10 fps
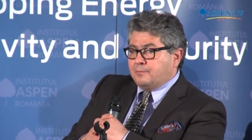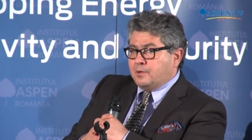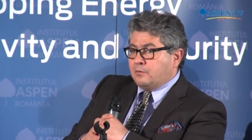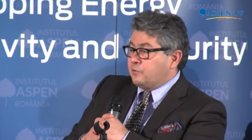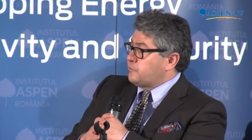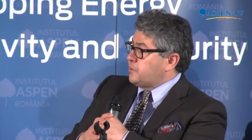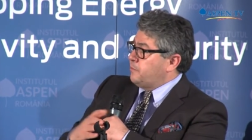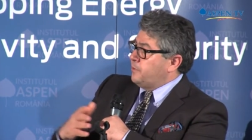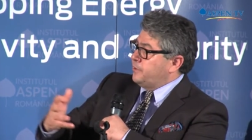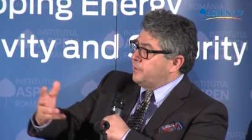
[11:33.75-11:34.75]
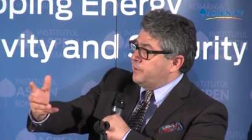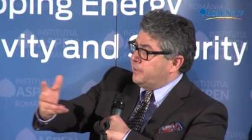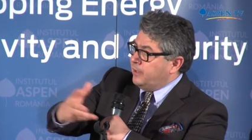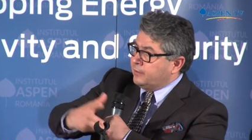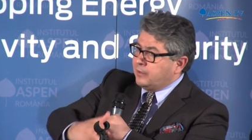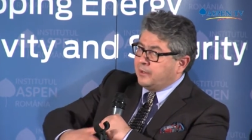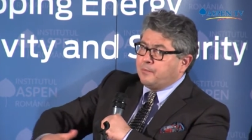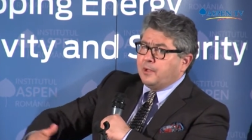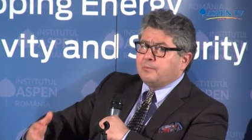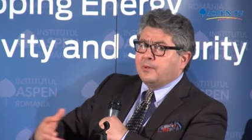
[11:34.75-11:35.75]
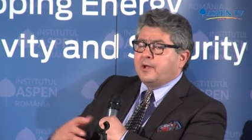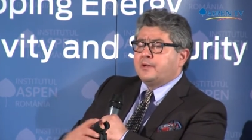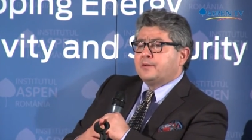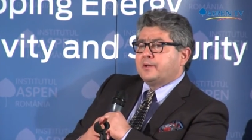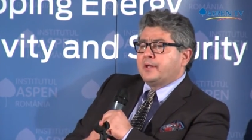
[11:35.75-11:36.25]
Power of Siberia, then Altai pipeline.